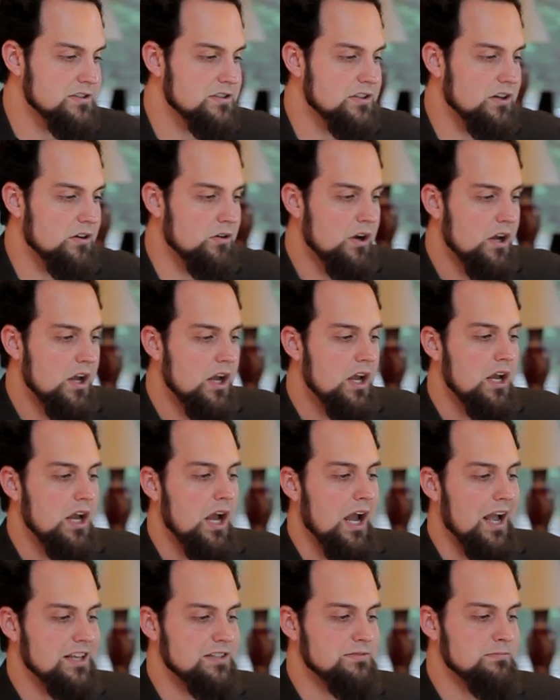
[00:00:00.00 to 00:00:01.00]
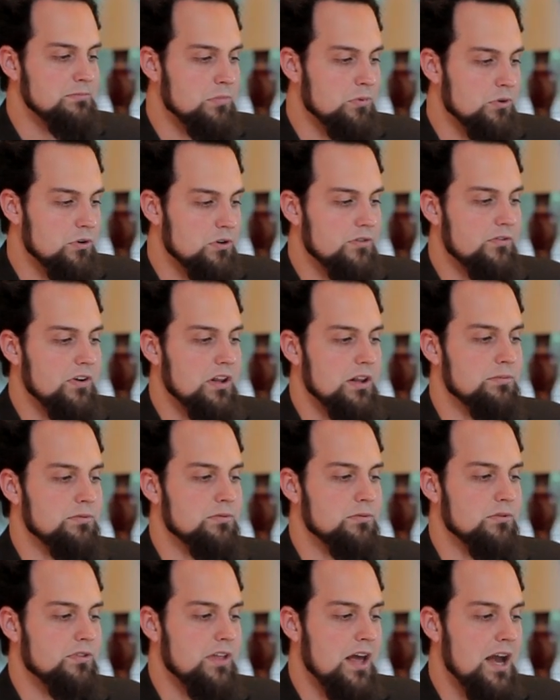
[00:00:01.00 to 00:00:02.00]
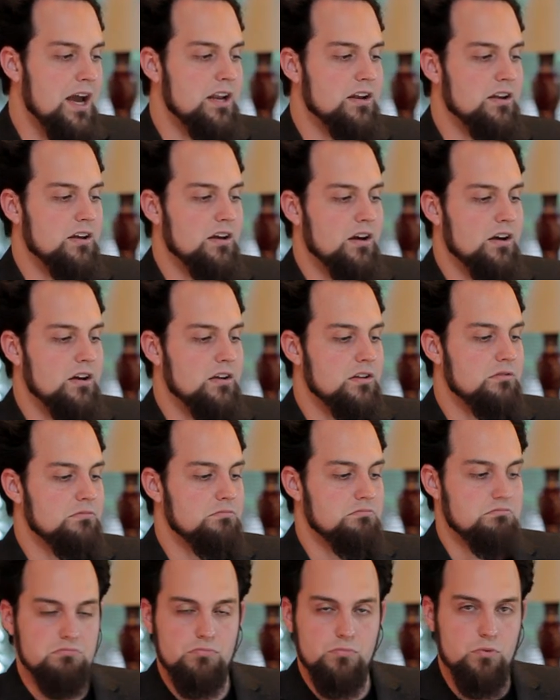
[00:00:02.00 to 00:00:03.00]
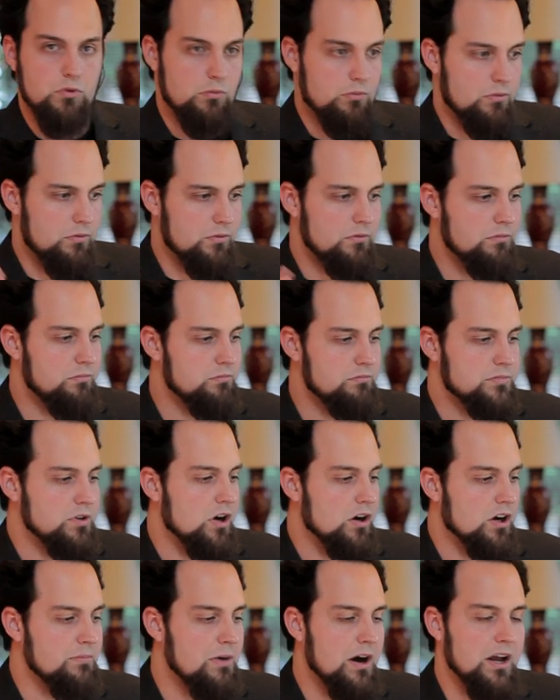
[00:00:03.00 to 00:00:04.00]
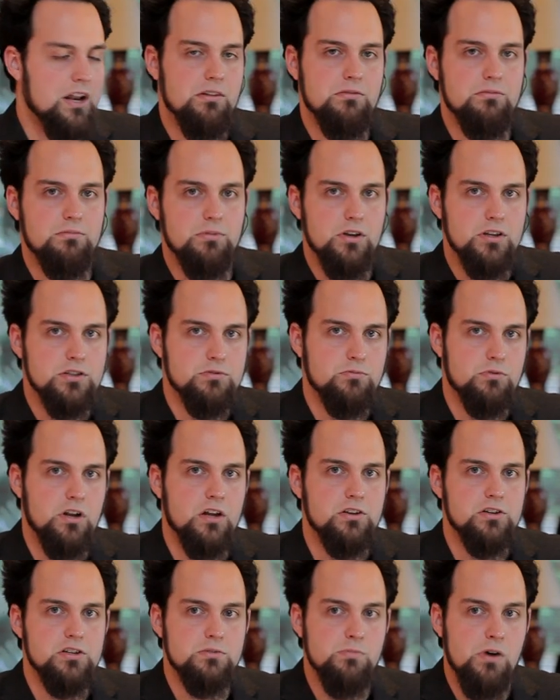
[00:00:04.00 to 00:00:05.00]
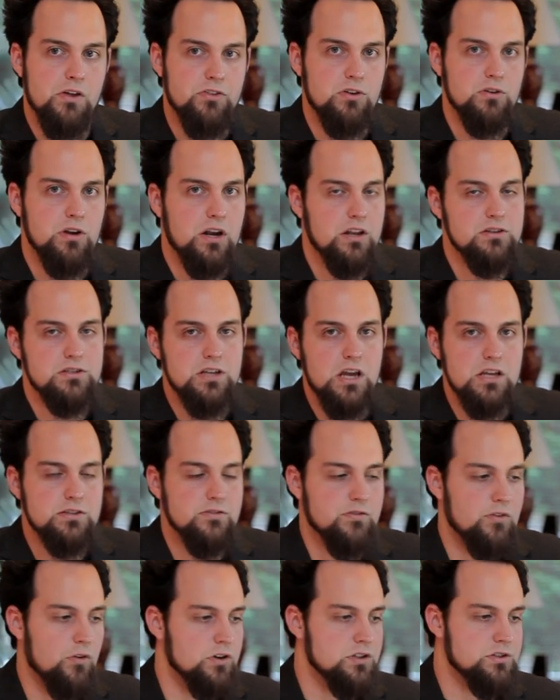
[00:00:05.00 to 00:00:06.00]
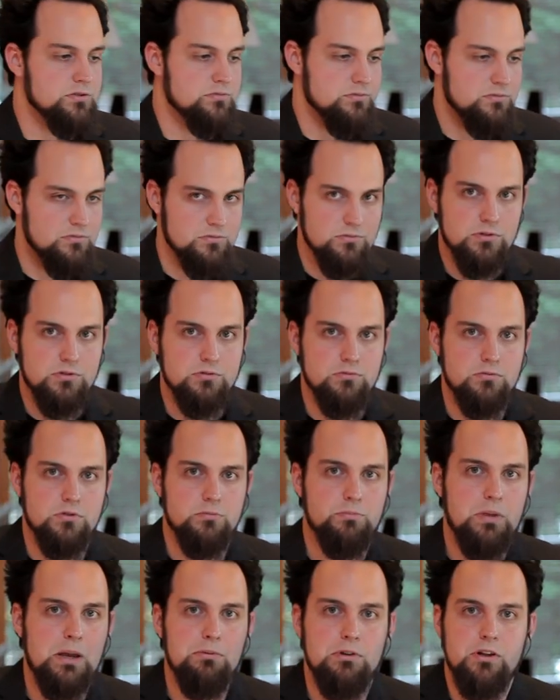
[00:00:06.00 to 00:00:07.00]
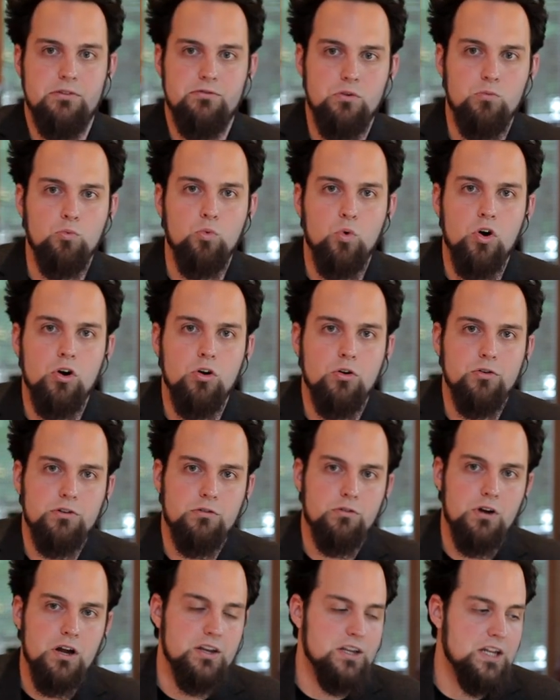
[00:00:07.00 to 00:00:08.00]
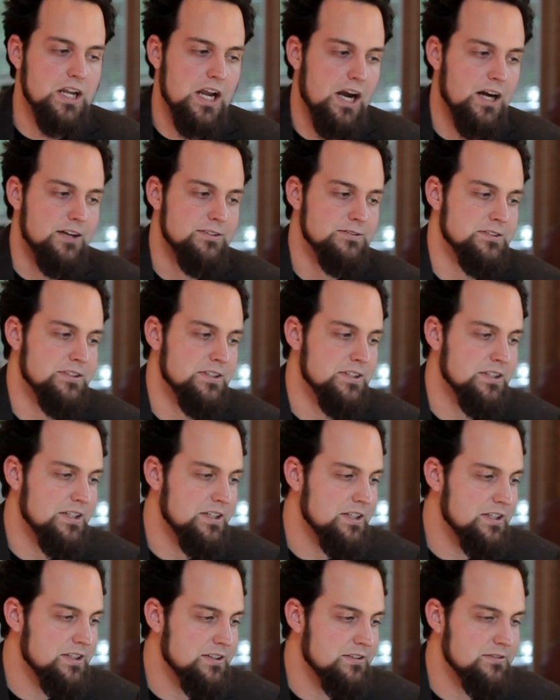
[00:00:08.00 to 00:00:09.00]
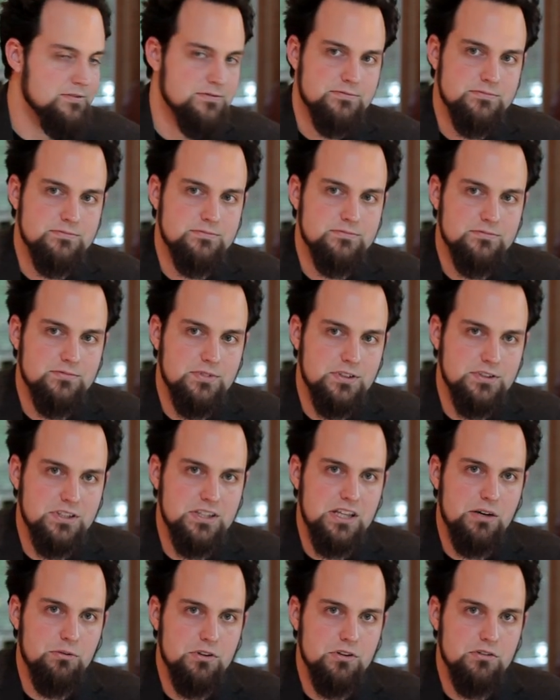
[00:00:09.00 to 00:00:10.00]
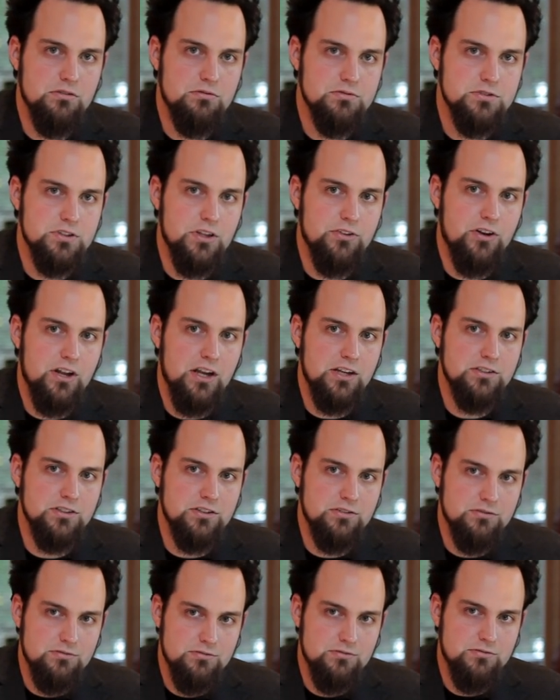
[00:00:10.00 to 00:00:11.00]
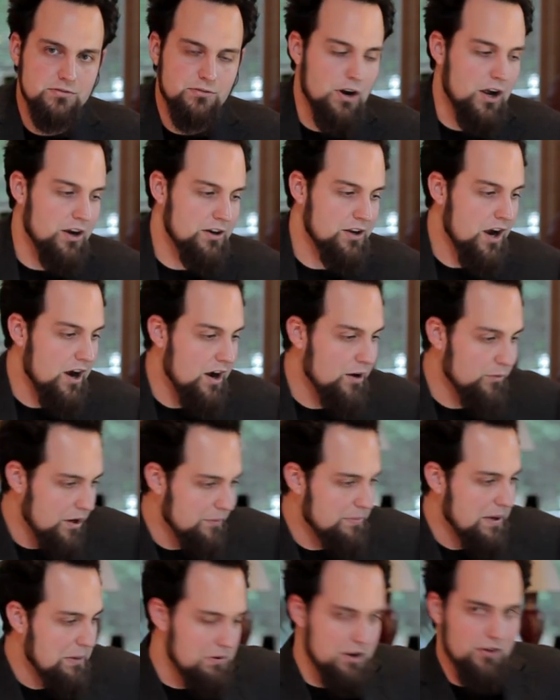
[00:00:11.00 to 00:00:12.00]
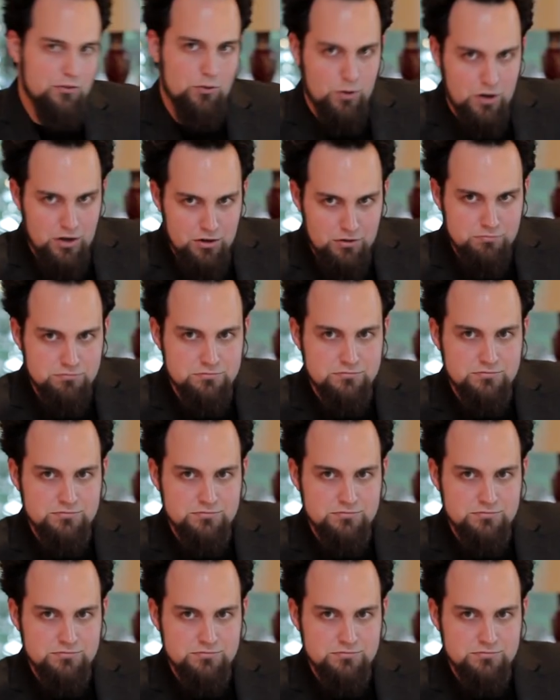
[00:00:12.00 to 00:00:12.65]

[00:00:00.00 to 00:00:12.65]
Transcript: So as more develops with that, uh, we'll, we'll, talk about it because we're not just about the United States, of course. We're, we're people of the world around here. I said that with a southern accent. Around here, we're people of the world.